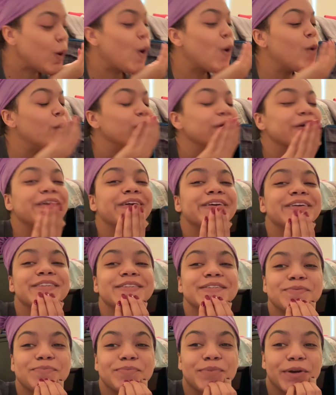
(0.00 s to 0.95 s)
Oregon
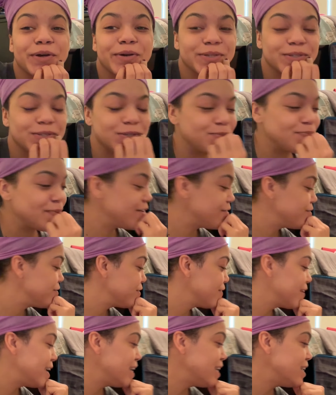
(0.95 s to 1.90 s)
tomorrow. So my
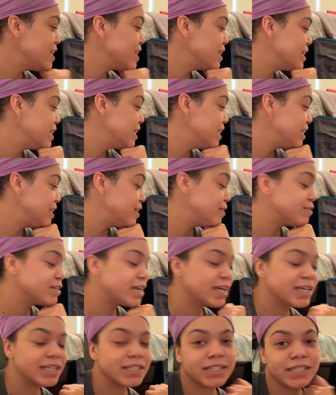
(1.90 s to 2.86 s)
flight leaves
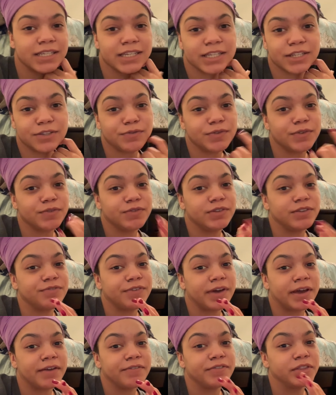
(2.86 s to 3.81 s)
at
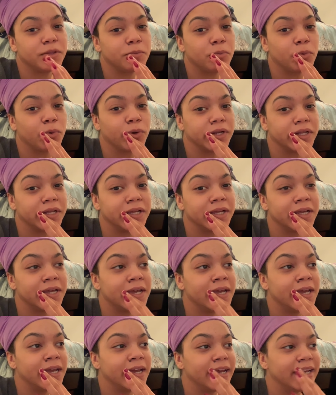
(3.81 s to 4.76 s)
6:55 in the morning,
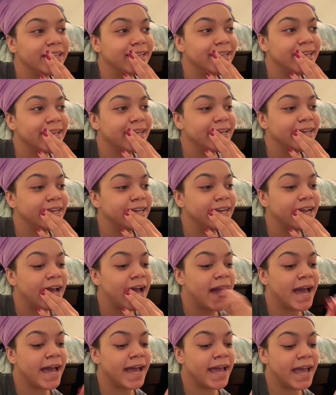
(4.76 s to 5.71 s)
and then
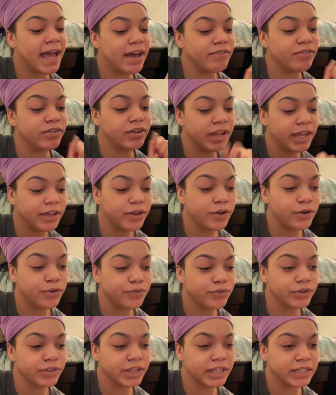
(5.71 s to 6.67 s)
I have a
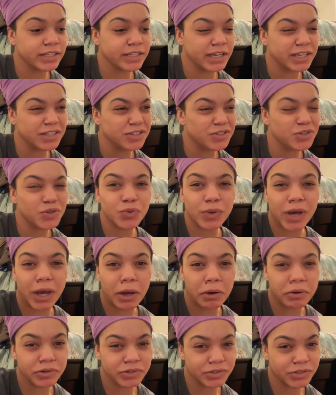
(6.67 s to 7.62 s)
layover that's like 2
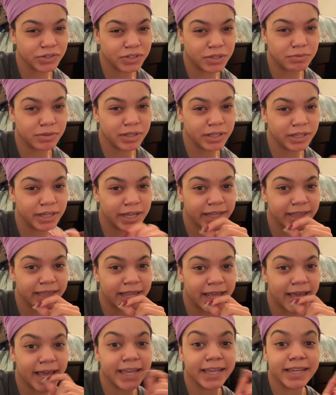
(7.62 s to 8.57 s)
hours or something like
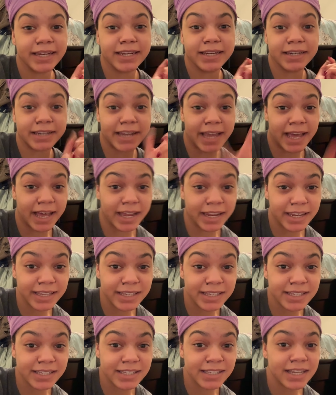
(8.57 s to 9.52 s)
that in
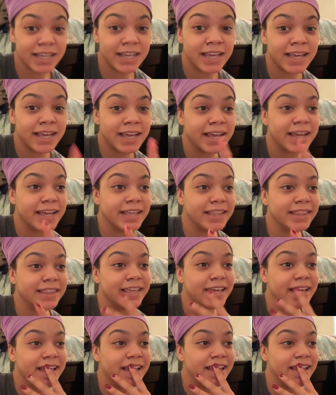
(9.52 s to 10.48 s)
Dallas, and
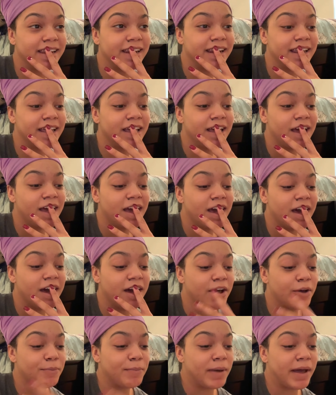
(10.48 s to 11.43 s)
then
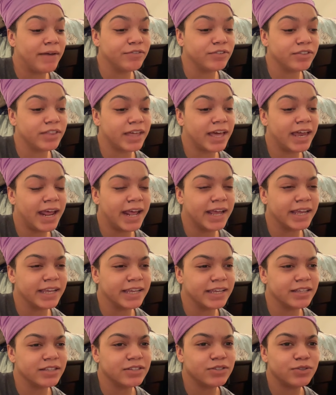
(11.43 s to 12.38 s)
after that I
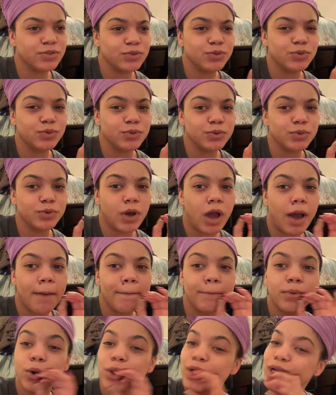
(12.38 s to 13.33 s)
get to
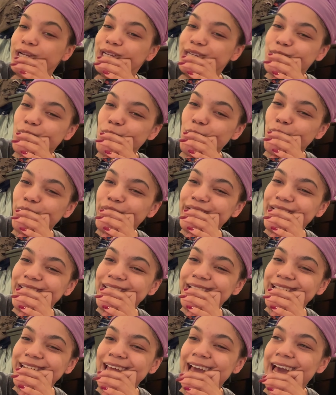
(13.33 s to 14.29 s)
Portland,
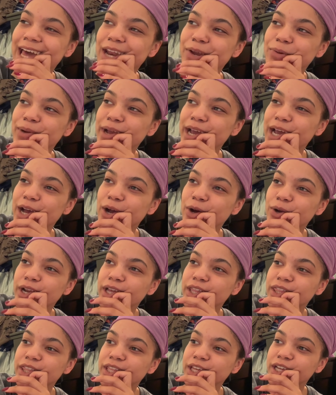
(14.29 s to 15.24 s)
Oregon at around
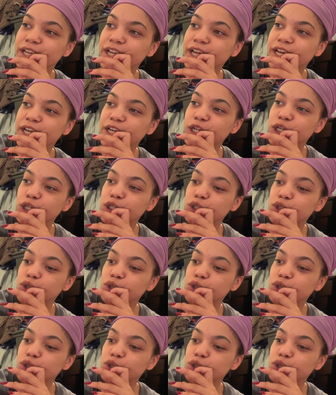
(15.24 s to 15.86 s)
I think like